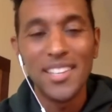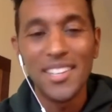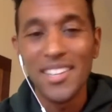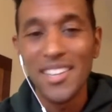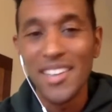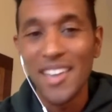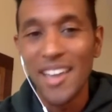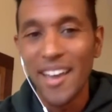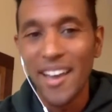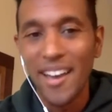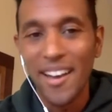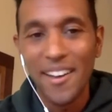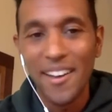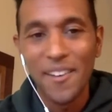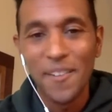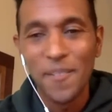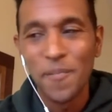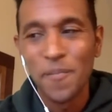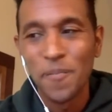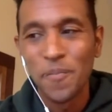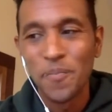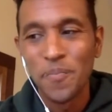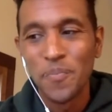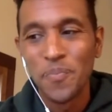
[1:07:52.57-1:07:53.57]
yeah.
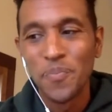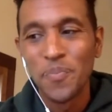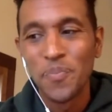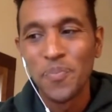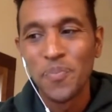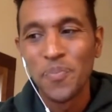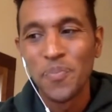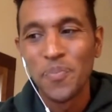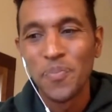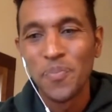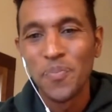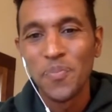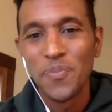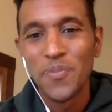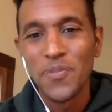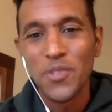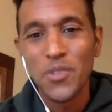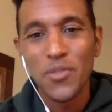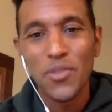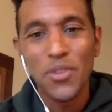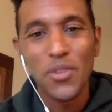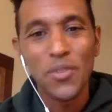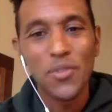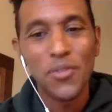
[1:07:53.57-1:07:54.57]
So
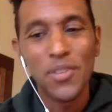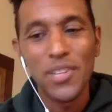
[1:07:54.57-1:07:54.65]
feel free to